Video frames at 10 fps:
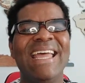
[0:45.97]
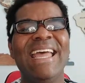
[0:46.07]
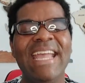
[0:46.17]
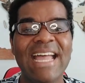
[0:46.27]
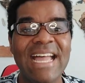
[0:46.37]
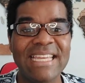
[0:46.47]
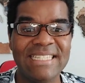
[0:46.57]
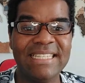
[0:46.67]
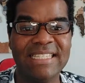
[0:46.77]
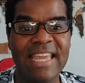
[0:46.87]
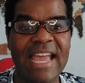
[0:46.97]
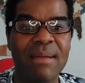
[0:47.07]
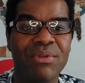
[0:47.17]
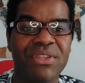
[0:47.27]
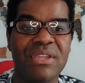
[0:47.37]
Hey guys, this is
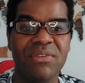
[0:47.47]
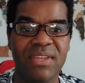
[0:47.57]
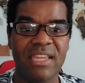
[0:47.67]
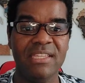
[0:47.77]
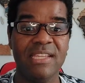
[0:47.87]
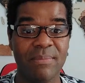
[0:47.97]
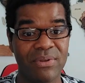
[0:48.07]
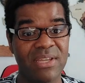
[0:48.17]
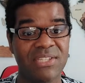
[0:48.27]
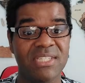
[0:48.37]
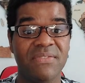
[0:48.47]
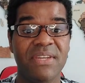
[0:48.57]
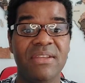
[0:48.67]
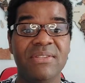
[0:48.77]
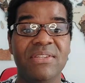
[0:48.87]
Cam with another King Tut Productions
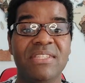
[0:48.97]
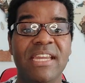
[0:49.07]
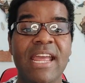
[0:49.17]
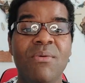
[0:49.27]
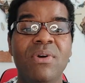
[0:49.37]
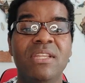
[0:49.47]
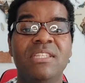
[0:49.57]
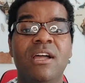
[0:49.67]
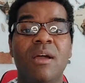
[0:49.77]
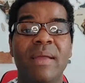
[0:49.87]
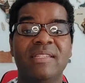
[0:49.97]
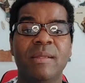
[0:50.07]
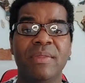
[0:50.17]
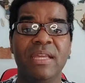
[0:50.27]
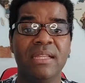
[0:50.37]
video. So today I want to talk about
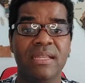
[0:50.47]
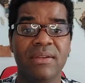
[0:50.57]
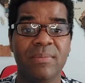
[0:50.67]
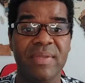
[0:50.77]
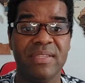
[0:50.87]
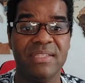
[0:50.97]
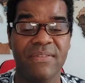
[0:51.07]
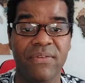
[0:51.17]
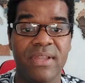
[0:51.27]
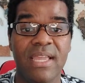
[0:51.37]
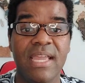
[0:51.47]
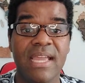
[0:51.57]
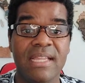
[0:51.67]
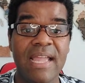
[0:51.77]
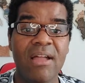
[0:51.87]
something a little bit different.
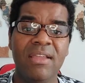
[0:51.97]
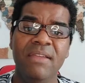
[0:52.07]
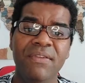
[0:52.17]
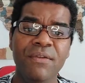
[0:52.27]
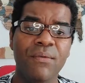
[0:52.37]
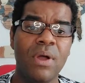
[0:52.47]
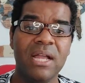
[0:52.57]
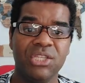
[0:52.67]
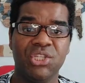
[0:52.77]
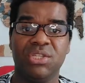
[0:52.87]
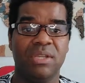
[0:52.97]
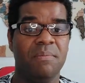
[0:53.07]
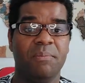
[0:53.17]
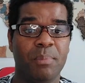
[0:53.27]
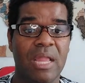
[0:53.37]
Now, if you watch
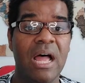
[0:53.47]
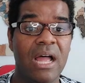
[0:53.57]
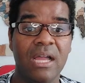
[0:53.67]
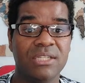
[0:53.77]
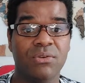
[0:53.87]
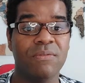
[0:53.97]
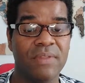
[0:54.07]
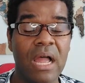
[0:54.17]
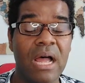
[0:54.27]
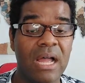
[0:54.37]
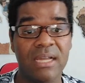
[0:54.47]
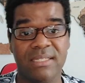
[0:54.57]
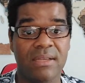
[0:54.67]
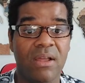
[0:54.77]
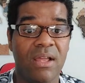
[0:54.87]
blogs or
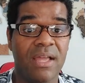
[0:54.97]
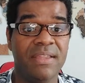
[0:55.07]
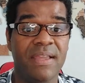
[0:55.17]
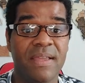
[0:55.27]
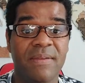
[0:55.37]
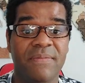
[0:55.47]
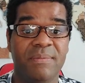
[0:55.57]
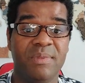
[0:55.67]
vlogs on